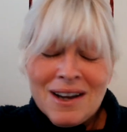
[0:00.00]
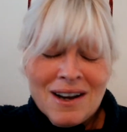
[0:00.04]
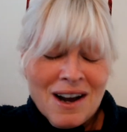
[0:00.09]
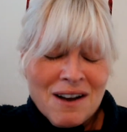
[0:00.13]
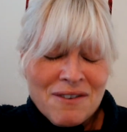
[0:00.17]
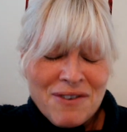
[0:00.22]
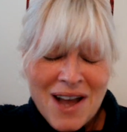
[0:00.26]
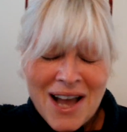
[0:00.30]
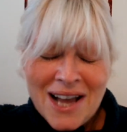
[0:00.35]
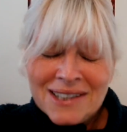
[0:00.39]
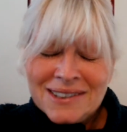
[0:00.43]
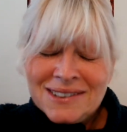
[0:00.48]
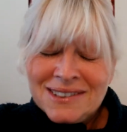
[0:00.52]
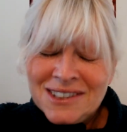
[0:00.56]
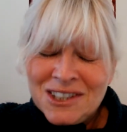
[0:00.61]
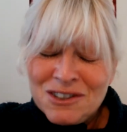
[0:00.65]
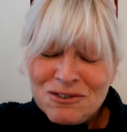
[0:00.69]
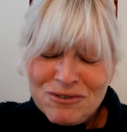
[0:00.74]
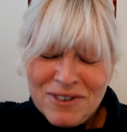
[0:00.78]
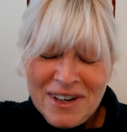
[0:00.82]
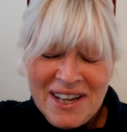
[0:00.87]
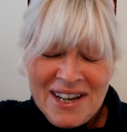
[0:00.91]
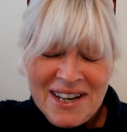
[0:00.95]
I've had to
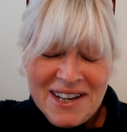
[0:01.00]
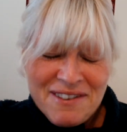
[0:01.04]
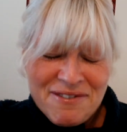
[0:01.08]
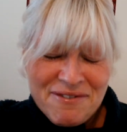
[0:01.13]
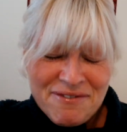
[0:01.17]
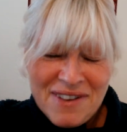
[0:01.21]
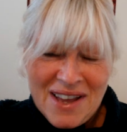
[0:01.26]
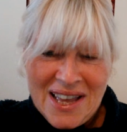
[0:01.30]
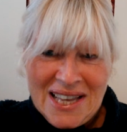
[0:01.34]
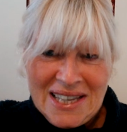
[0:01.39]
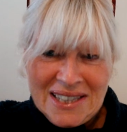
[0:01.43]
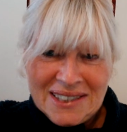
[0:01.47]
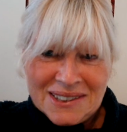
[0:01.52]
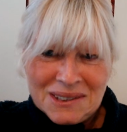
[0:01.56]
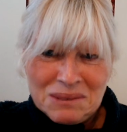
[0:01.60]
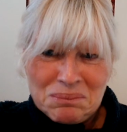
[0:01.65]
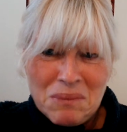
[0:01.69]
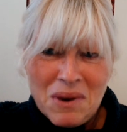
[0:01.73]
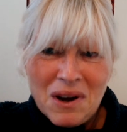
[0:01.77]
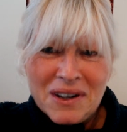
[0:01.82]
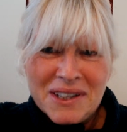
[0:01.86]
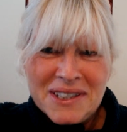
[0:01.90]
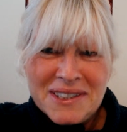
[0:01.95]
really face
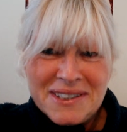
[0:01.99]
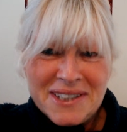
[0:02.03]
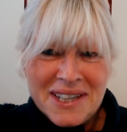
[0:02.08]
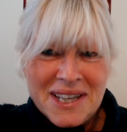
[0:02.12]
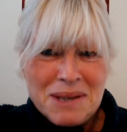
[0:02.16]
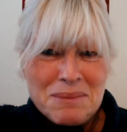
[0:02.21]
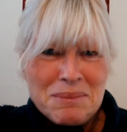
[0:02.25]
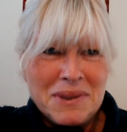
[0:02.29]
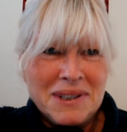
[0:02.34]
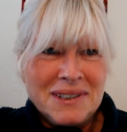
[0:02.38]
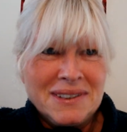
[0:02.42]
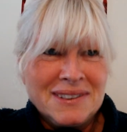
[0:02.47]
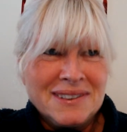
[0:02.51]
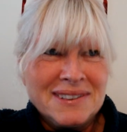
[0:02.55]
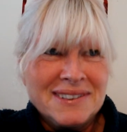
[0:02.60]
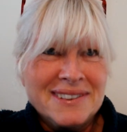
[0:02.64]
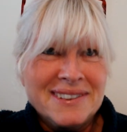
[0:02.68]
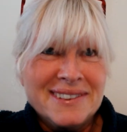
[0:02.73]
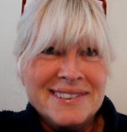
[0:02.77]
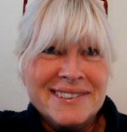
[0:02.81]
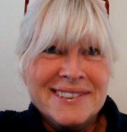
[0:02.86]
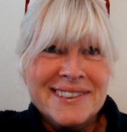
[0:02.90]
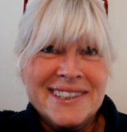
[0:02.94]
my demons
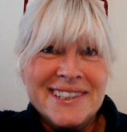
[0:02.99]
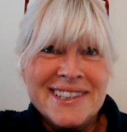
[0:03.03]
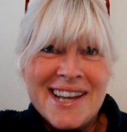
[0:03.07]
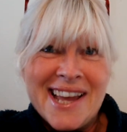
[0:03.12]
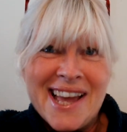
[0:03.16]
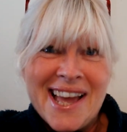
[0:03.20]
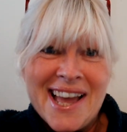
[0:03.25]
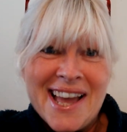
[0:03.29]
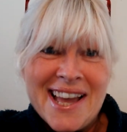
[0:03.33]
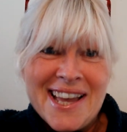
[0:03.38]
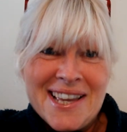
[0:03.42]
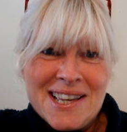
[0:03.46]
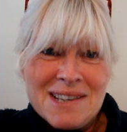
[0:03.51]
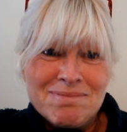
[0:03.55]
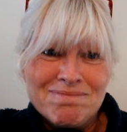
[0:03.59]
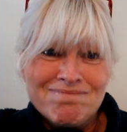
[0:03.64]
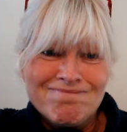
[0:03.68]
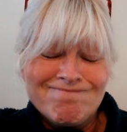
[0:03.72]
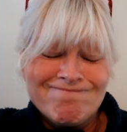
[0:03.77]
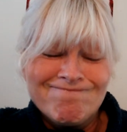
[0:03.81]
today.